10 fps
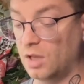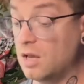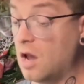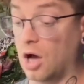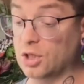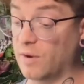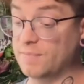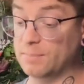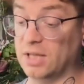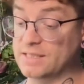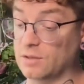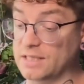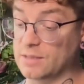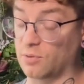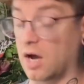Although I've been pleasantly
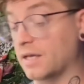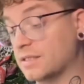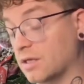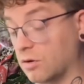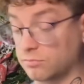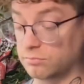surprised, so.